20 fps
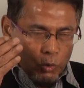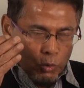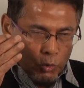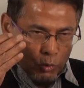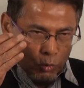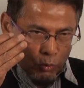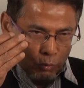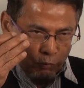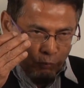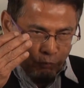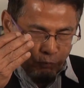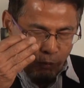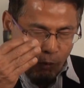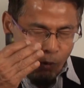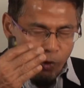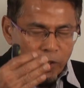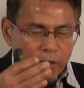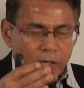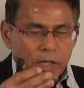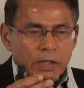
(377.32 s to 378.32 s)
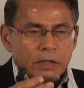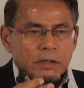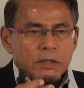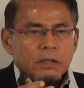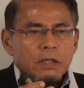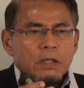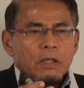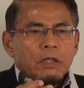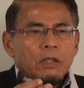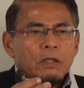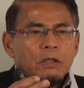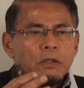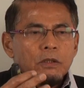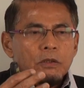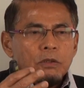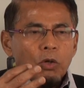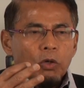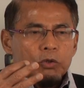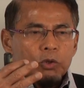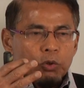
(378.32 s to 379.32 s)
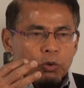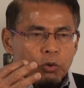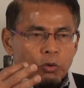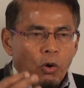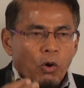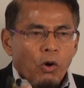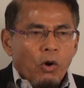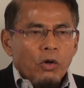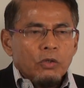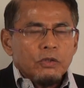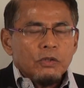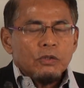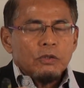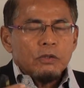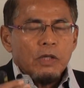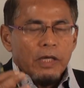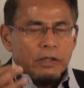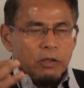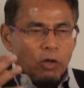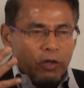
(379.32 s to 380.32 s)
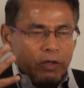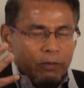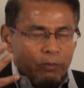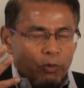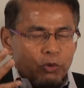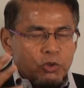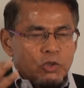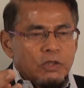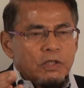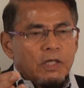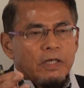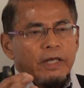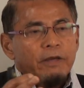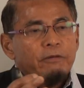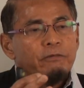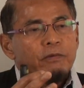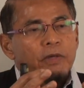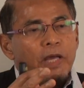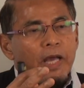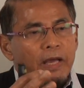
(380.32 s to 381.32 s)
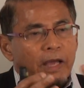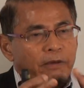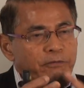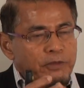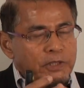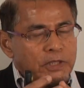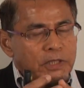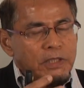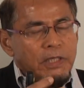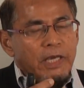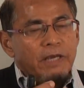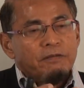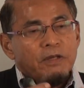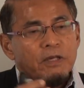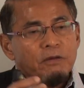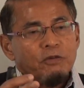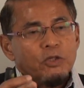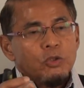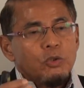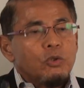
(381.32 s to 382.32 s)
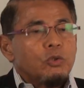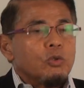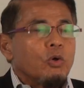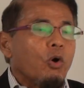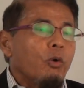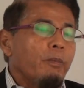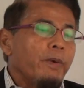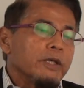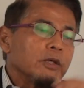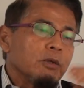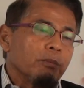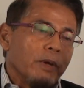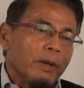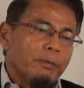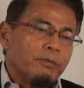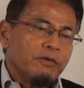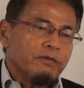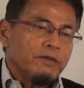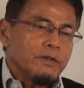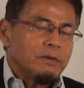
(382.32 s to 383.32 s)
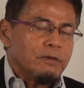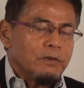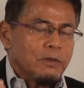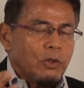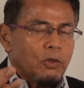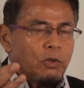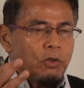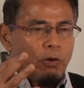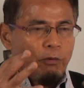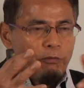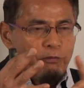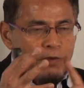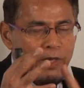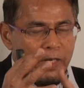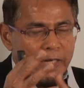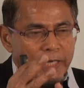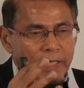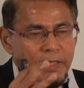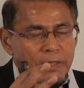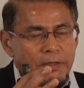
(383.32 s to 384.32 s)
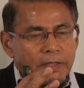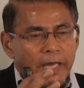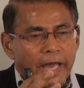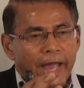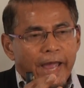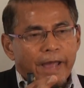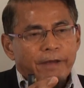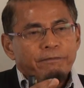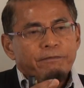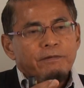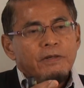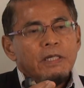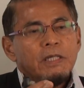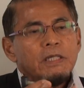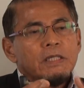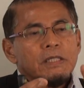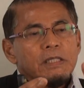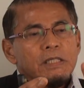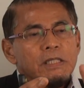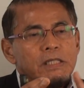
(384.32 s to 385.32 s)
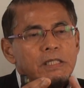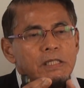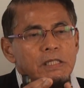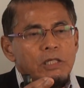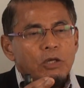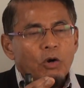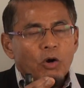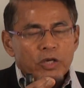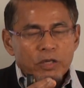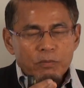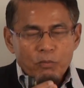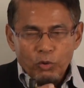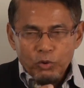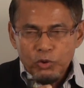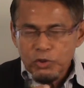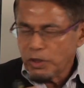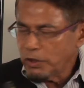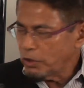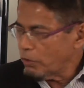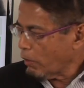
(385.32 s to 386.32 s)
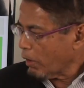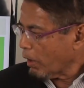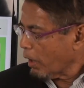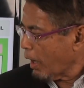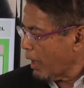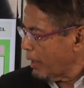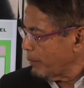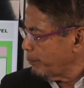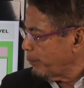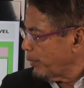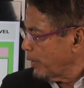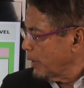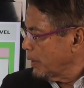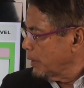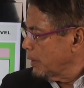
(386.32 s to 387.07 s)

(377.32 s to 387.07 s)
to focus your thoughts, your emotional, F-E-T, I've given to you, go back to my previous video, your feelings, F-E, your emotion, your cup.